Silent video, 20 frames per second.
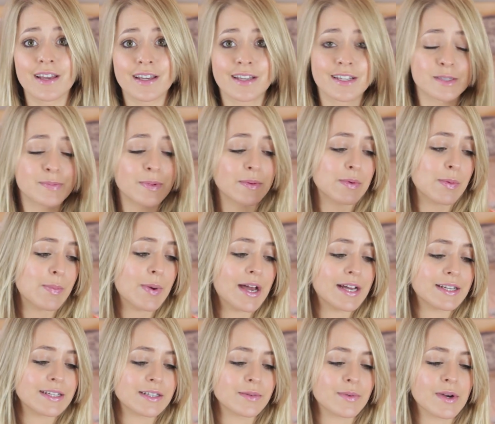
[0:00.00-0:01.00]
like it's been
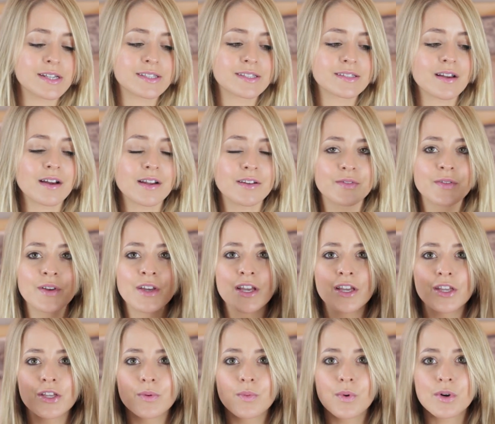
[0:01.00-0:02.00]
repaired anyway. It's kind of,
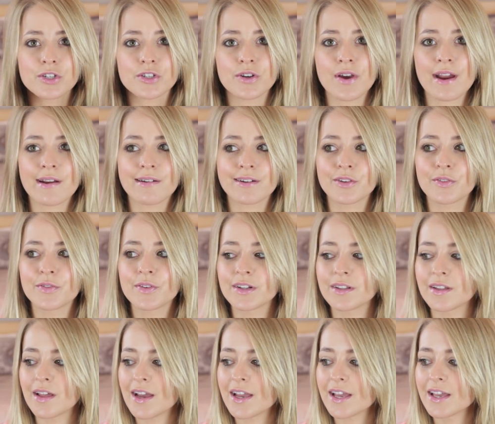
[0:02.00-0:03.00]
you wash your hair and you
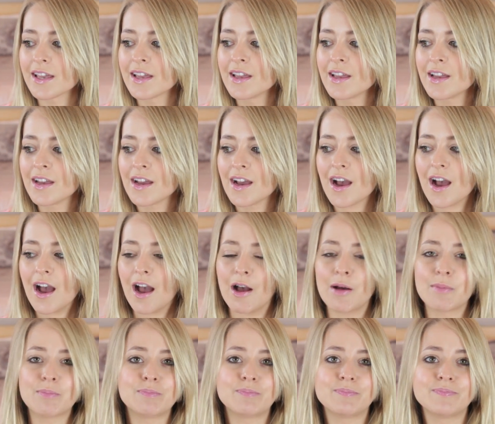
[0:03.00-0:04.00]
feel like
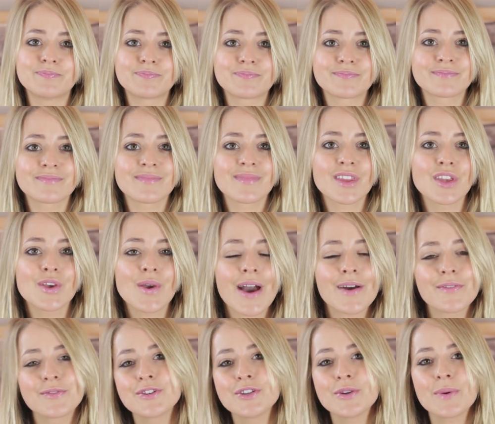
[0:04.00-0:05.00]
you
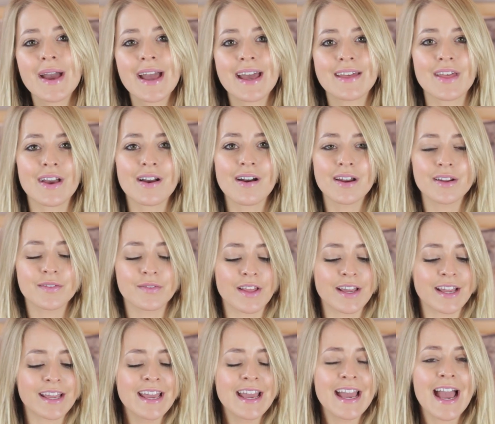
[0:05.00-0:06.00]
have new hair, that kind of
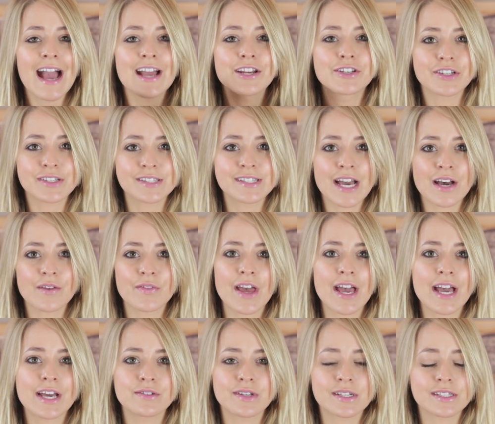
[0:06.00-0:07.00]
like just out of the
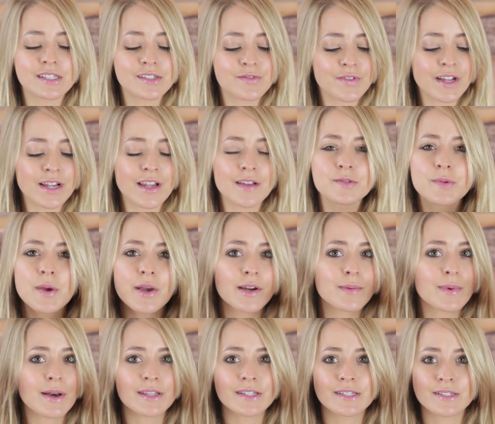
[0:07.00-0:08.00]
hairdresser's feel. I've spoken
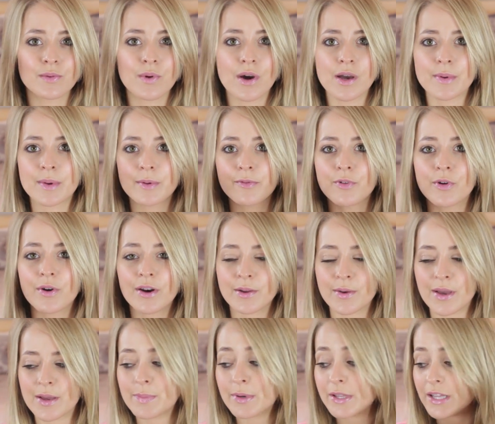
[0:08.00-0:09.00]
about these quite a bit before
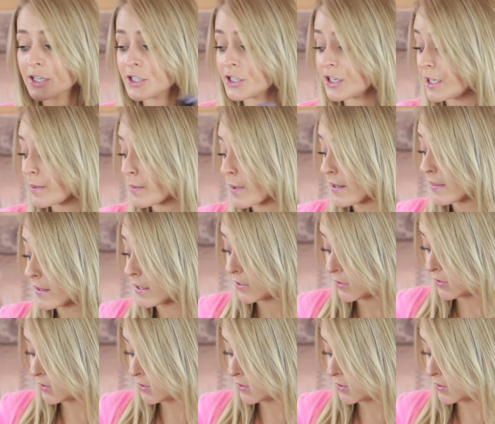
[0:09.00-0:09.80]
anyway, but they're cheap and they're